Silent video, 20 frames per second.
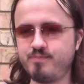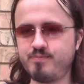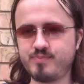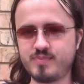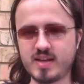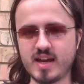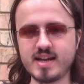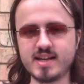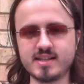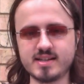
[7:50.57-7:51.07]

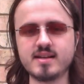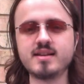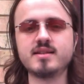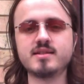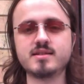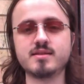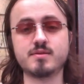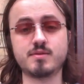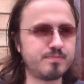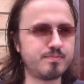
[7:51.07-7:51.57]
Takes
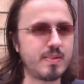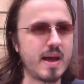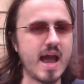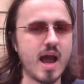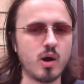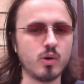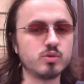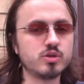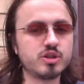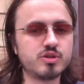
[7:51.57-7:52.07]
his
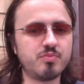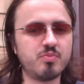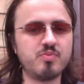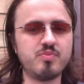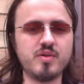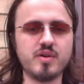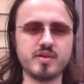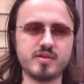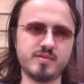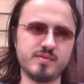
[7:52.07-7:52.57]
pouch
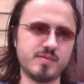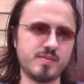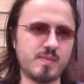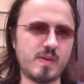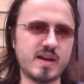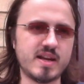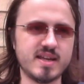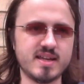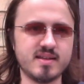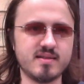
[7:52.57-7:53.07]
that the
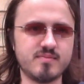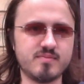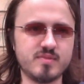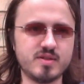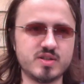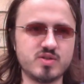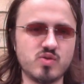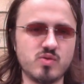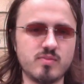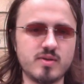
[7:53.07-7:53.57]
money
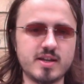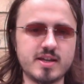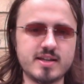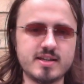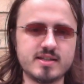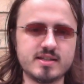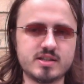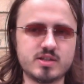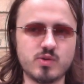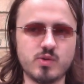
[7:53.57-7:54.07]
is normally
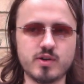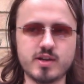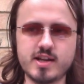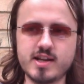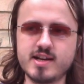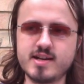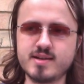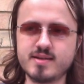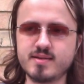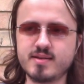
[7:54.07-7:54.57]
stored
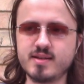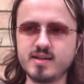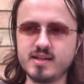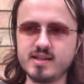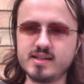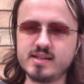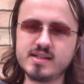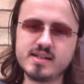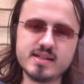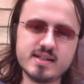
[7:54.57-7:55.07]
in and
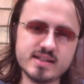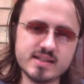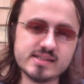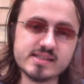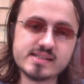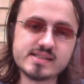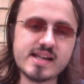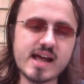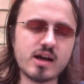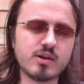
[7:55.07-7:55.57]

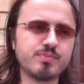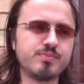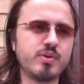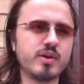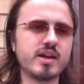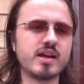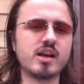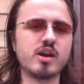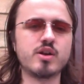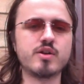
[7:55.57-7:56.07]
is now
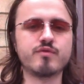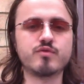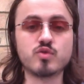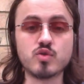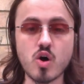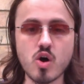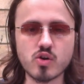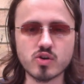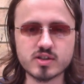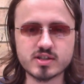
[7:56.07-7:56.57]
putting a load of
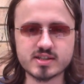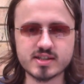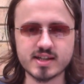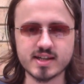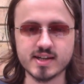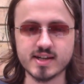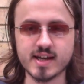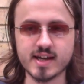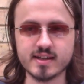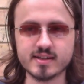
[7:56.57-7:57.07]
rocks
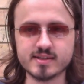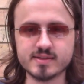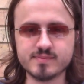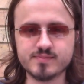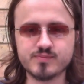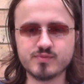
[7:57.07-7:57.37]
in it.